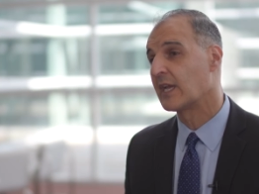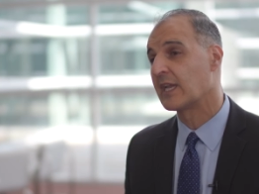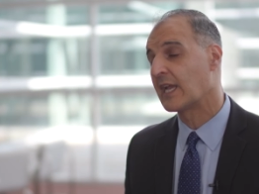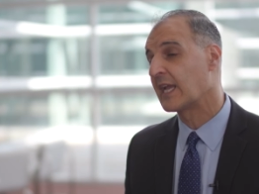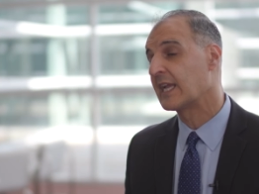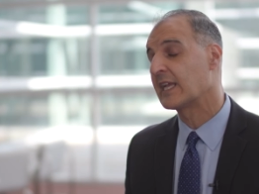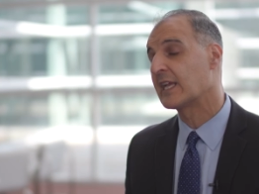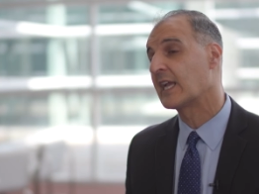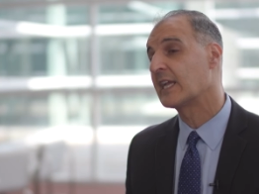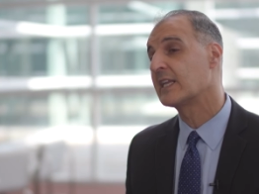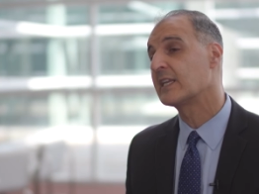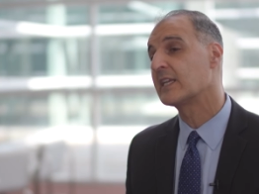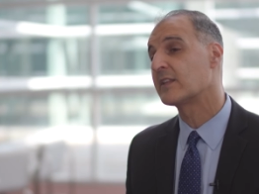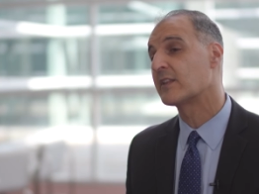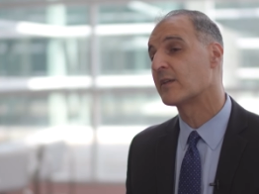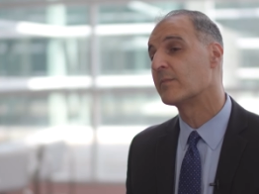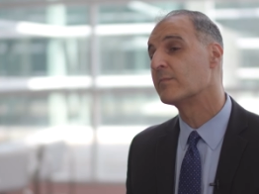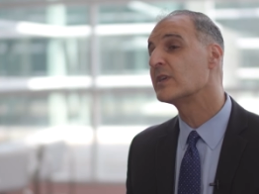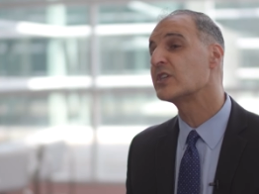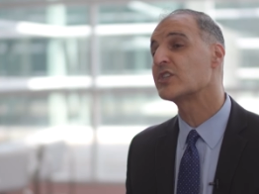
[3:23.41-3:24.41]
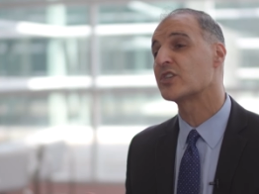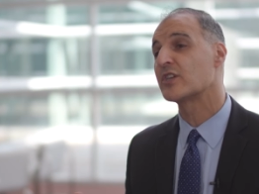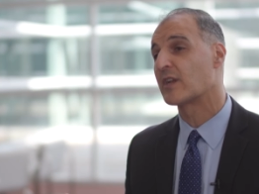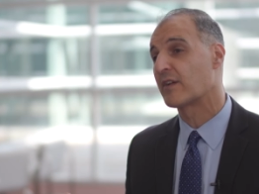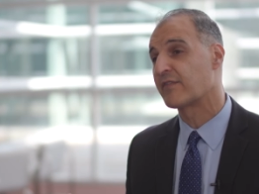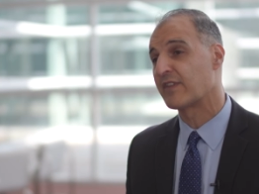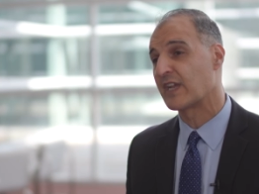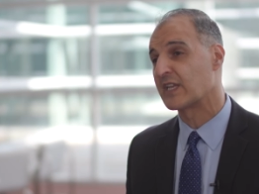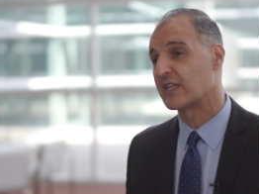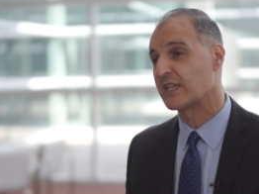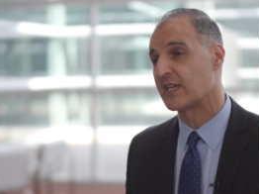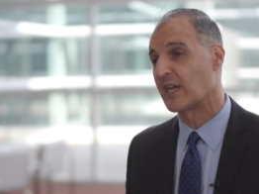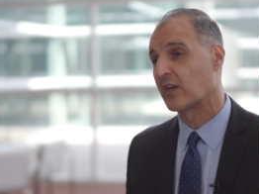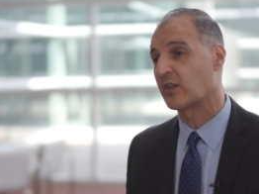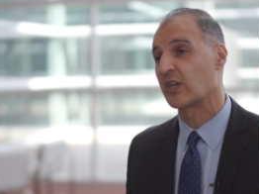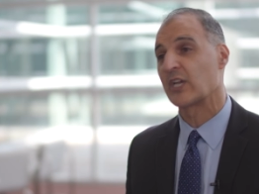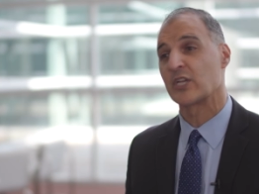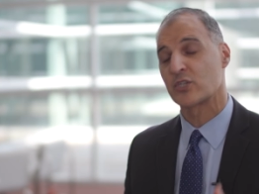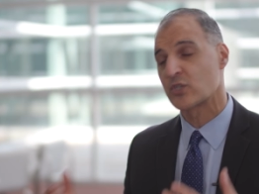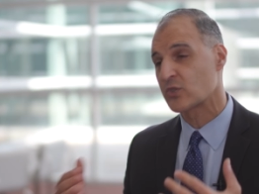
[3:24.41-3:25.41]
AD, the mission of
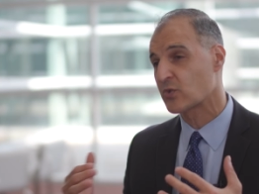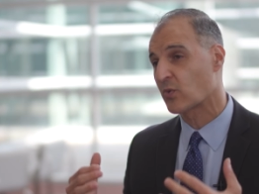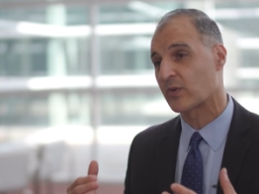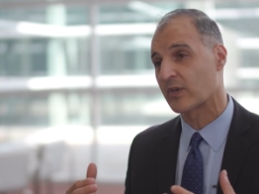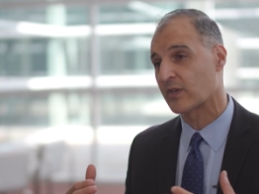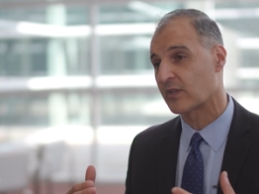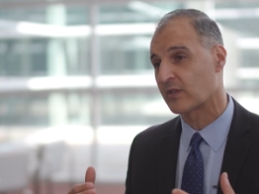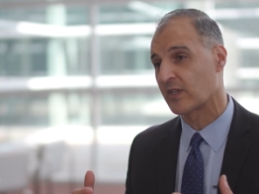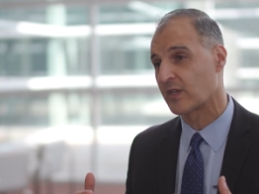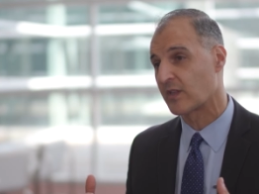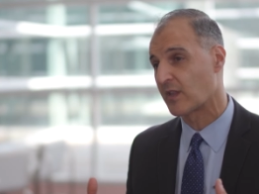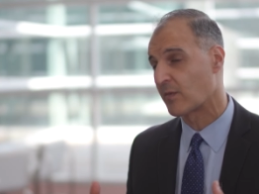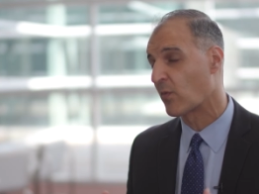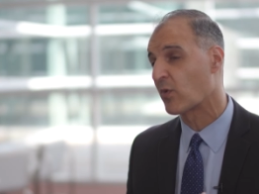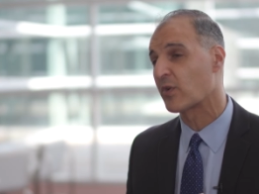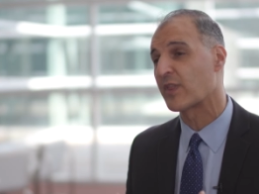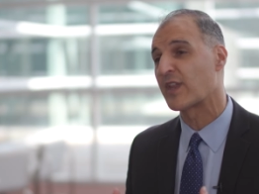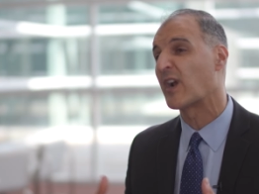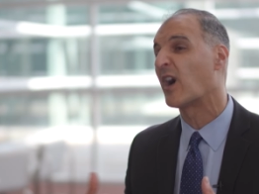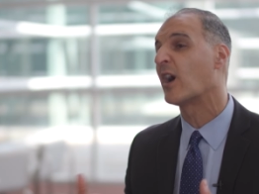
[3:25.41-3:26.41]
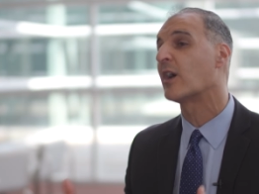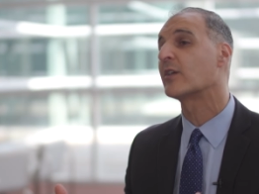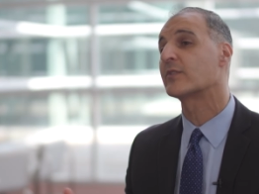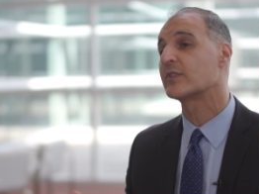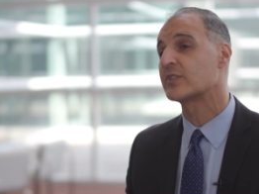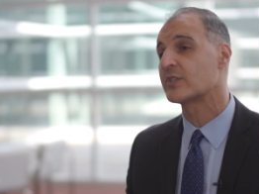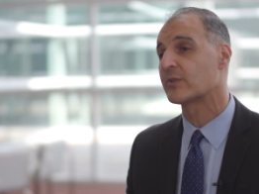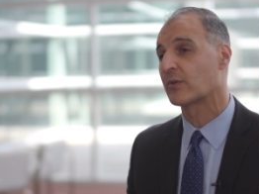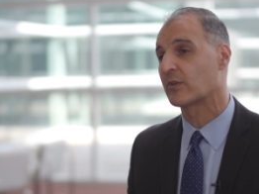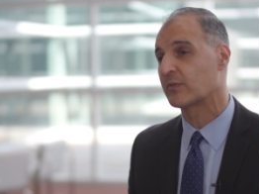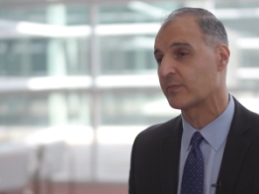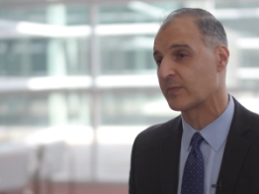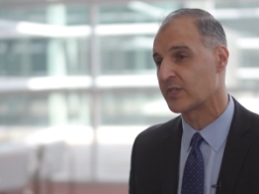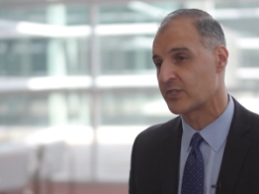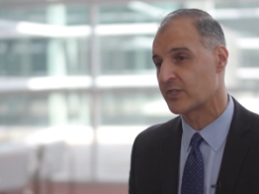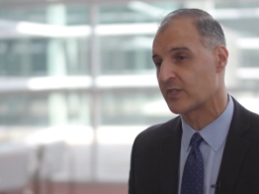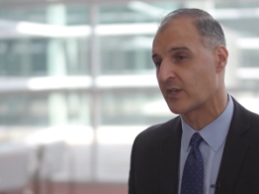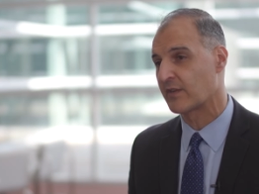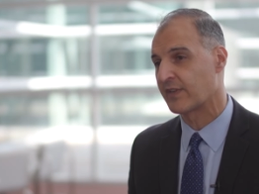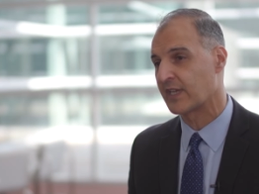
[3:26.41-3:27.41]
ADL historically, the more than 100 year old
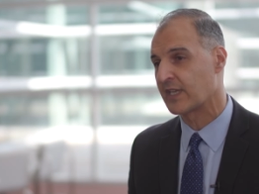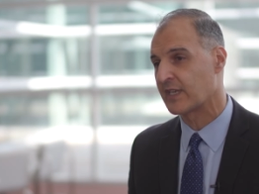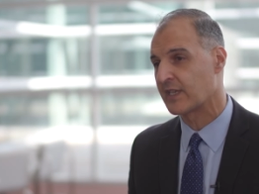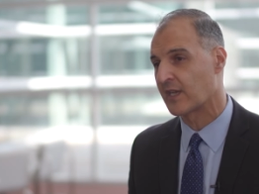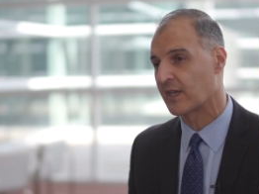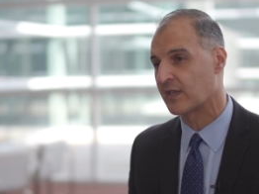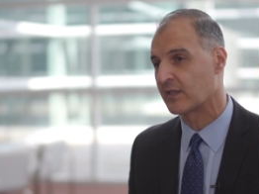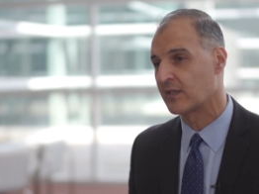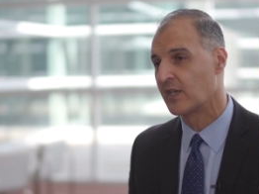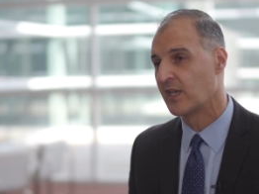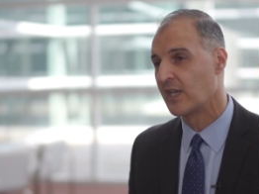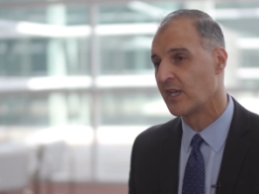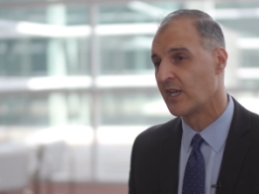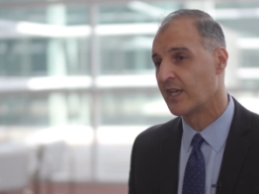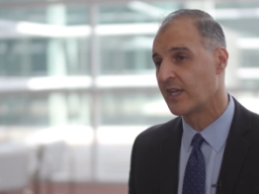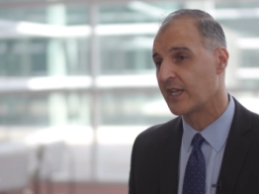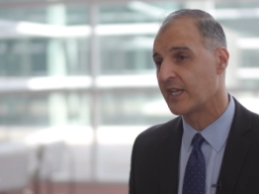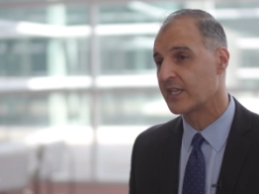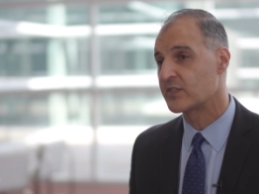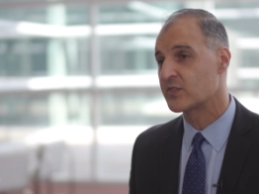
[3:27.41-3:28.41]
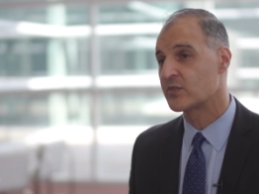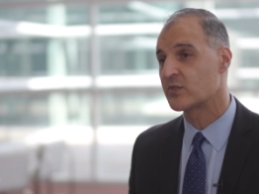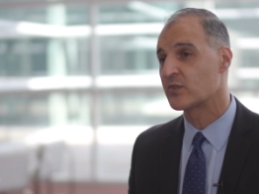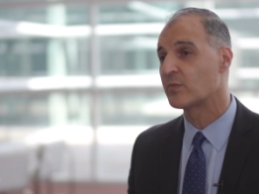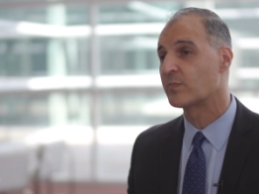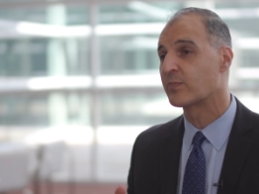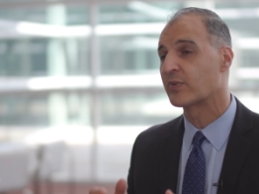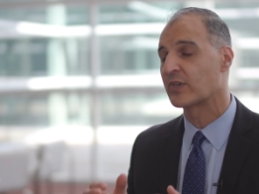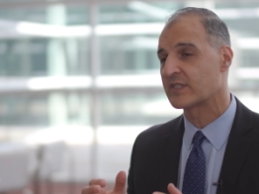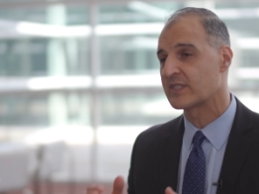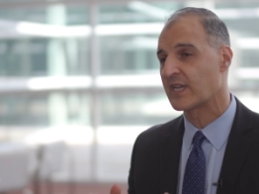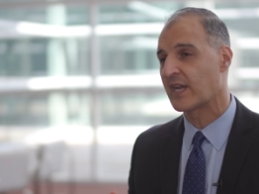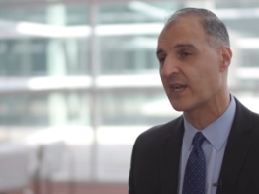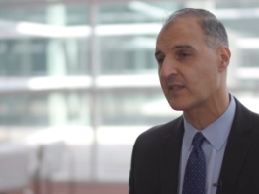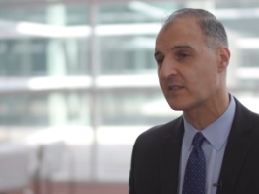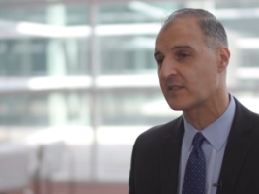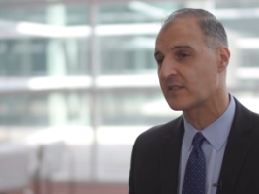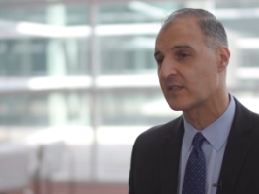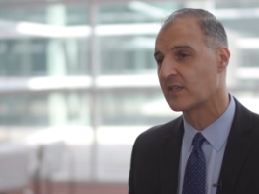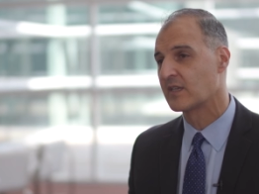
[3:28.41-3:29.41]
mission of ADL, is to
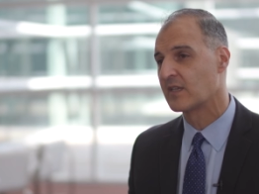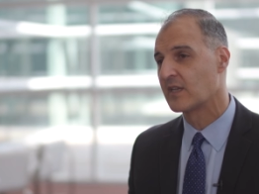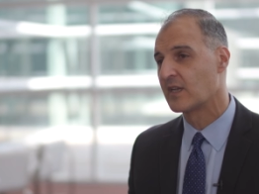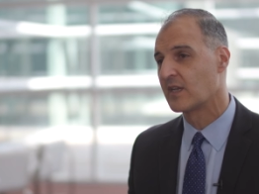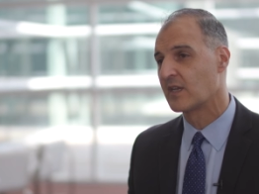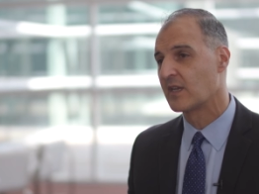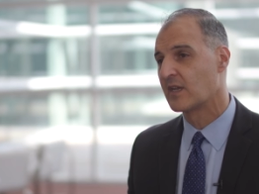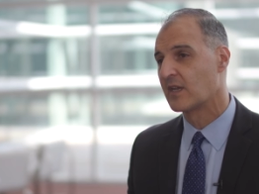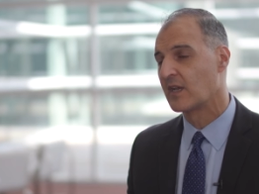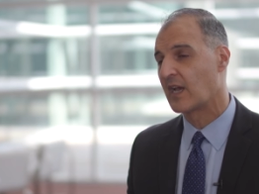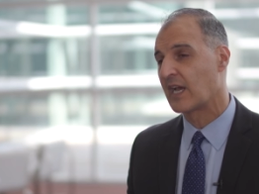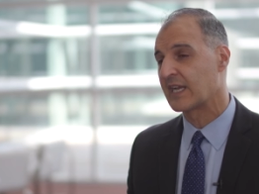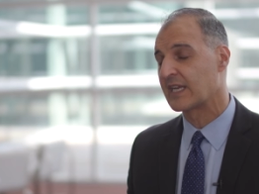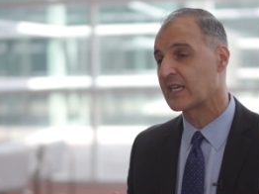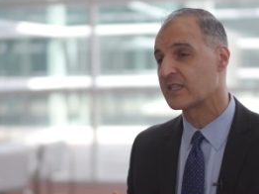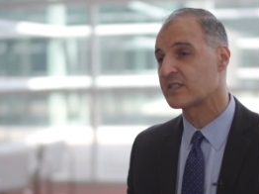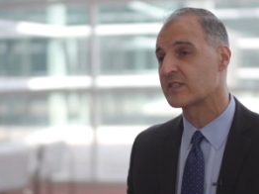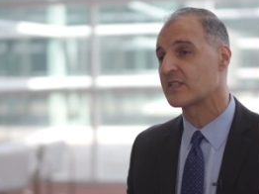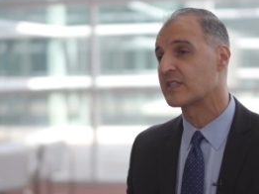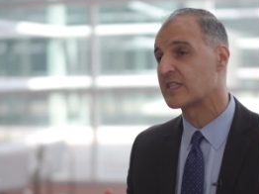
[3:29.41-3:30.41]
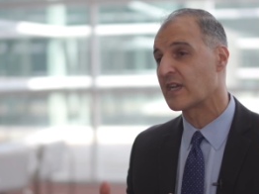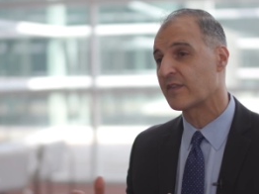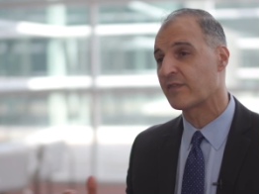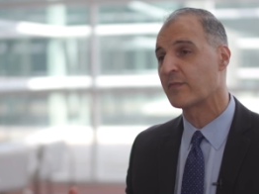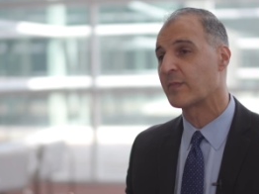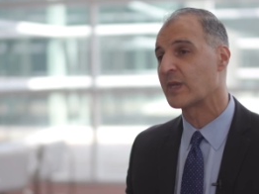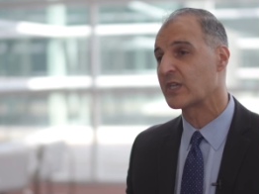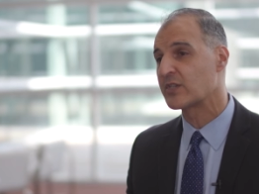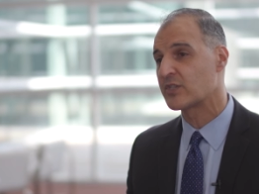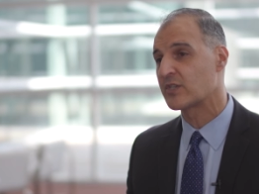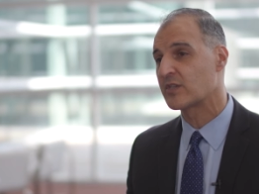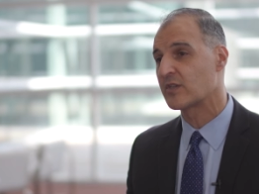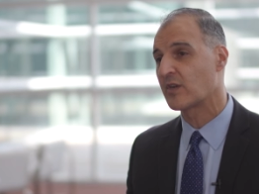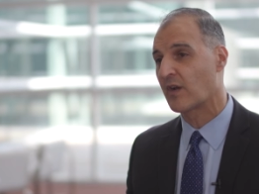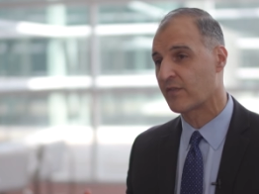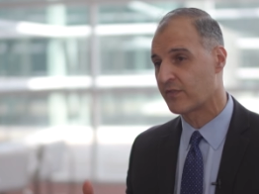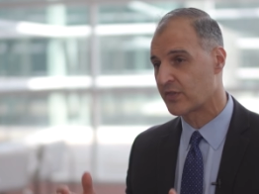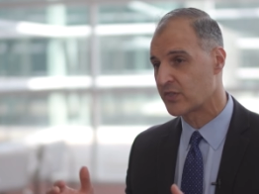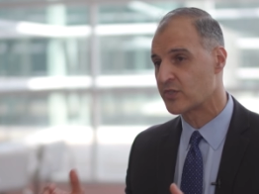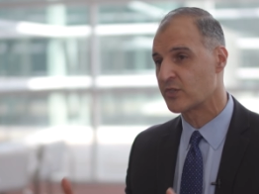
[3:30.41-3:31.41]
protect against the defamation
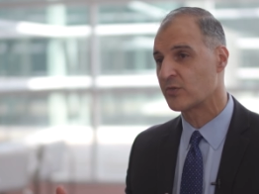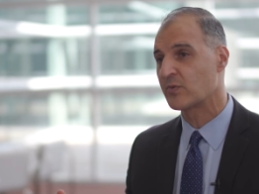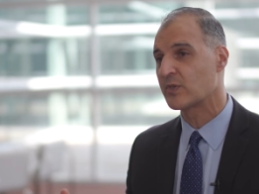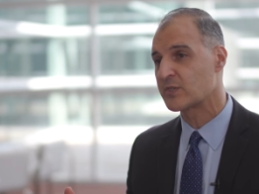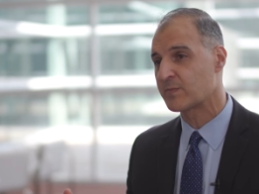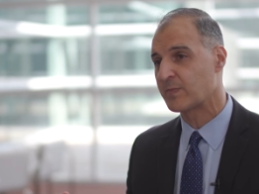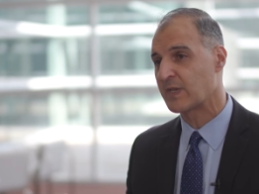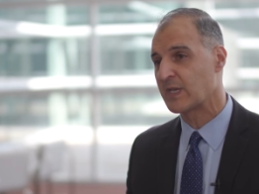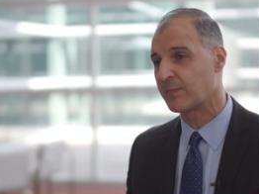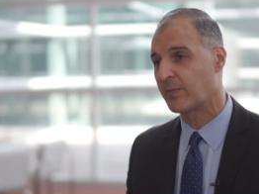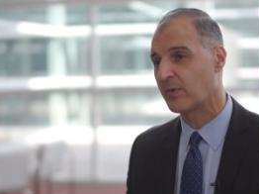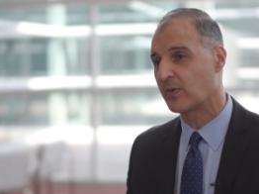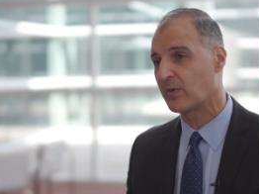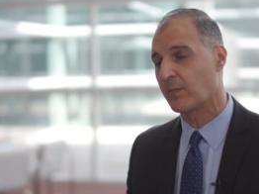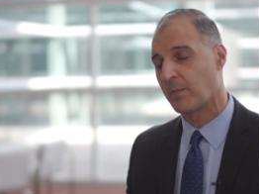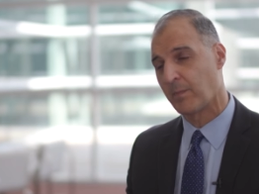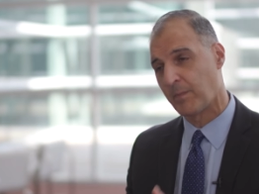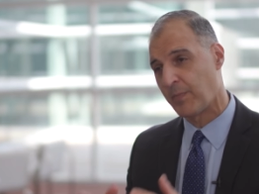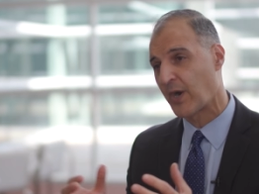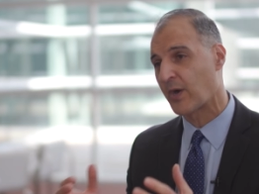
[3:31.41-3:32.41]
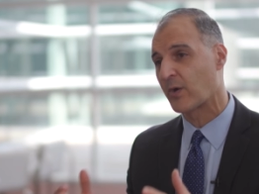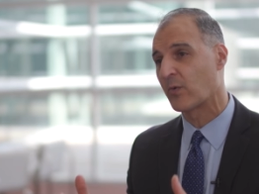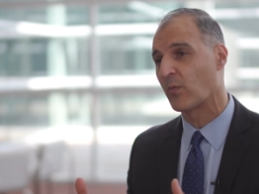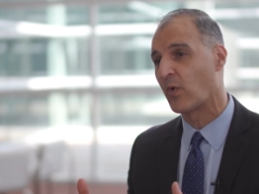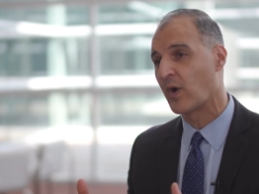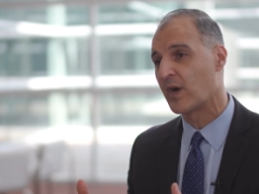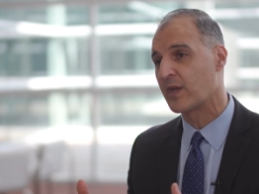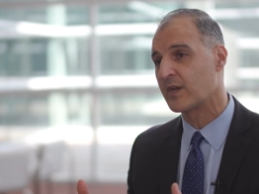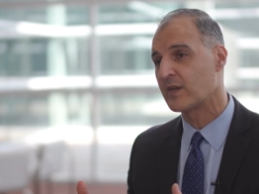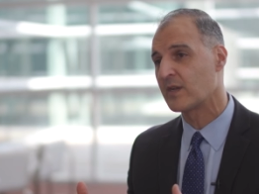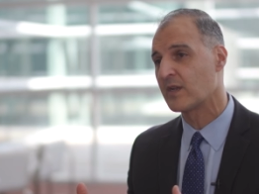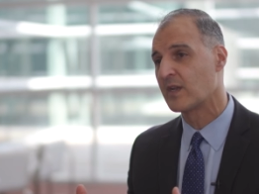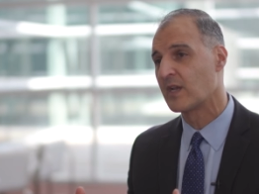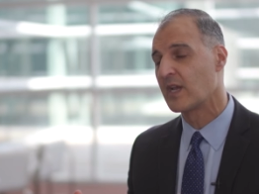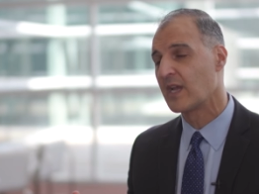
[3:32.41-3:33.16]
of the Jewish people, part one,